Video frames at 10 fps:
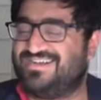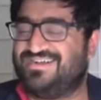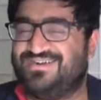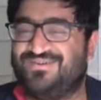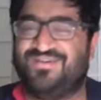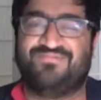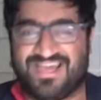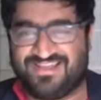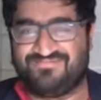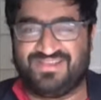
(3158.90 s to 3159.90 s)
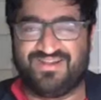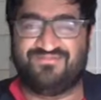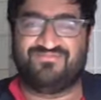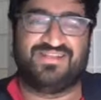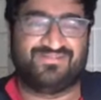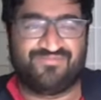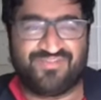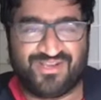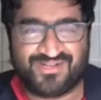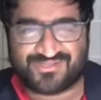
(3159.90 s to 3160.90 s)
or my, you know, my
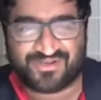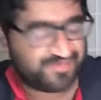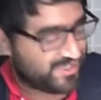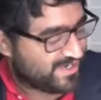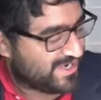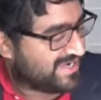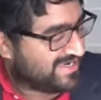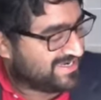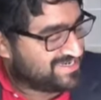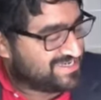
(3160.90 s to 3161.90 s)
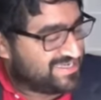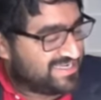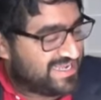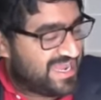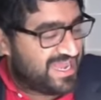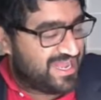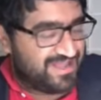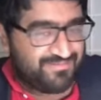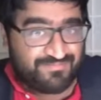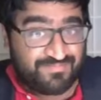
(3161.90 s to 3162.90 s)
video description. Uh,
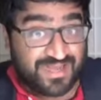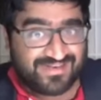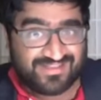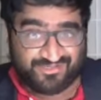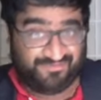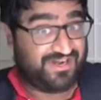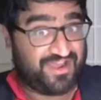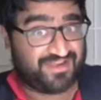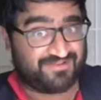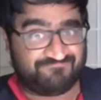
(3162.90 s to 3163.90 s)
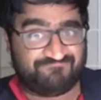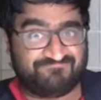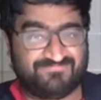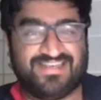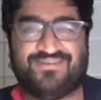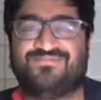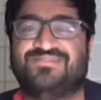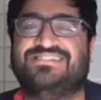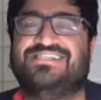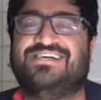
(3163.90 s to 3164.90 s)
but there's my dog, you know.
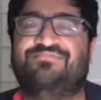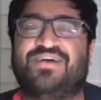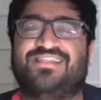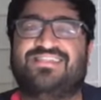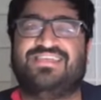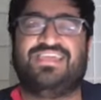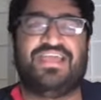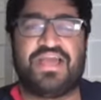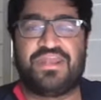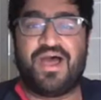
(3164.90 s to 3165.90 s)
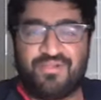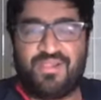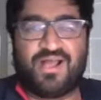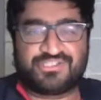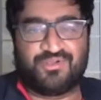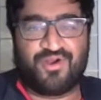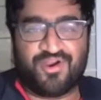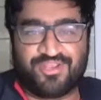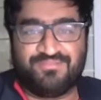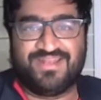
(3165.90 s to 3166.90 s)
Uh, but the nomological
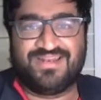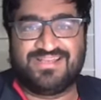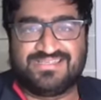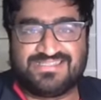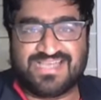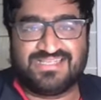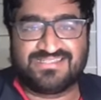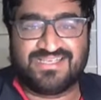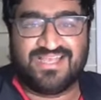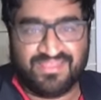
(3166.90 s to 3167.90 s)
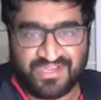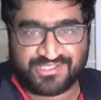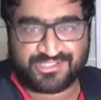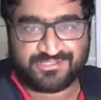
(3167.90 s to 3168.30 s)
argument says this.